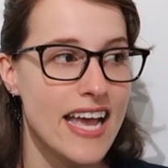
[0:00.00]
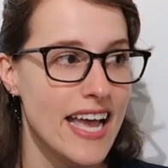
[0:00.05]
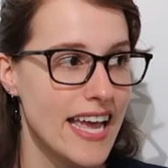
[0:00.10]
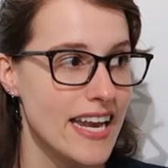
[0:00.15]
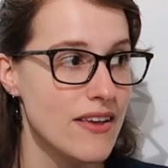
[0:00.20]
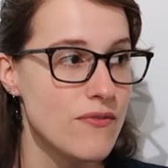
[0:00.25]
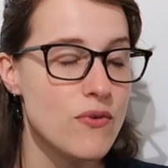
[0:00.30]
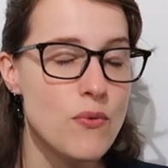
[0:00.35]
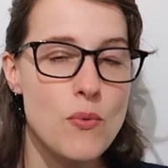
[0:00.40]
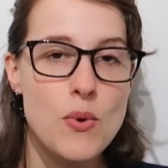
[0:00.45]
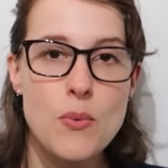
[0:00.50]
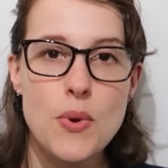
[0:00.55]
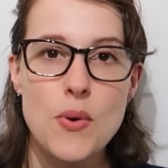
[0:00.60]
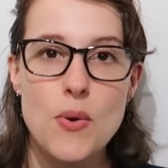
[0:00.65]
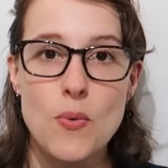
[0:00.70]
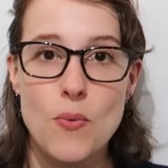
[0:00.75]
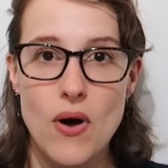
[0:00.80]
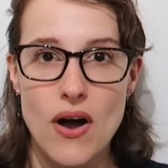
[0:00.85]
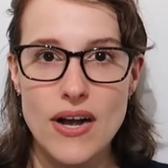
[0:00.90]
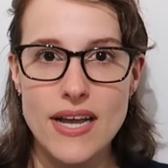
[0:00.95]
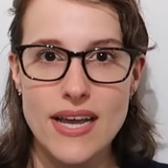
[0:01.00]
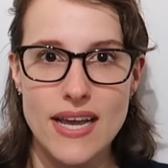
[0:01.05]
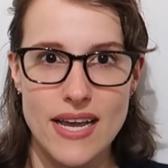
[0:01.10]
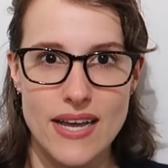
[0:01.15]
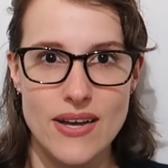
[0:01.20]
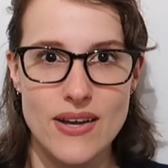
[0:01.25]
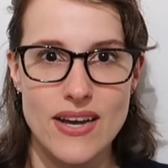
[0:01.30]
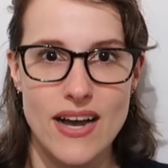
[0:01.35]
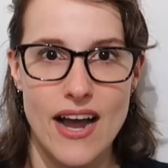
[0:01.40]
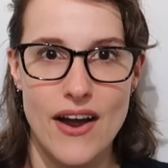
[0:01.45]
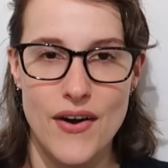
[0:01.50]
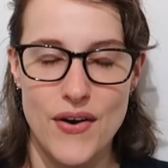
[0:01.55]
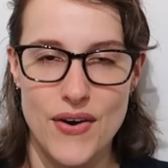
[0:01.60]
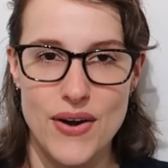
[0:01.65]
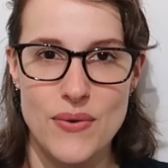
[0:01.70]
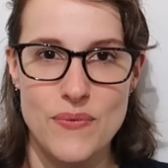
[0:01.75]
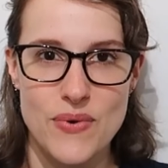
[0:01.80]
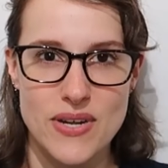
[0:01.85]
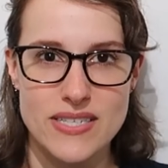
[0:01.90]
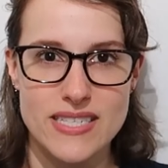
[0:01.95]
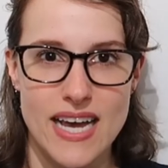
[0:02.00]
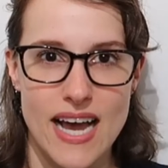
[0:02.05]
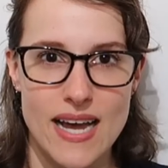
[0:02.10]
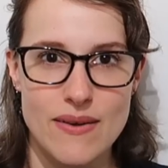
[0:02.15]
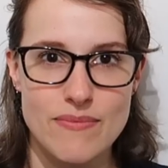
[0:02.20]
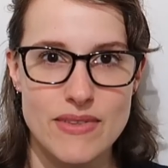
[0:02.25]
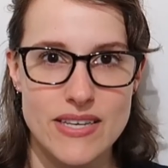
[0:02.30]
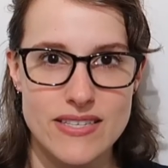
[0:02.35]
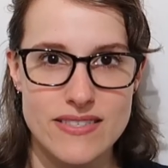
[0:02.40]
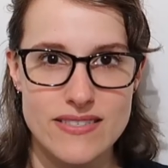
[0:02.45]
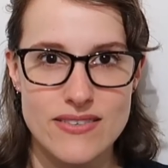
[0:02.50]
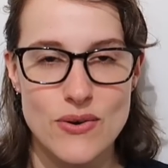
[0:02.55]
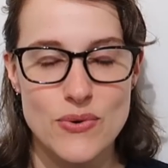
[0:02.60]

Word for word: And even when we were walking, I heard it one time these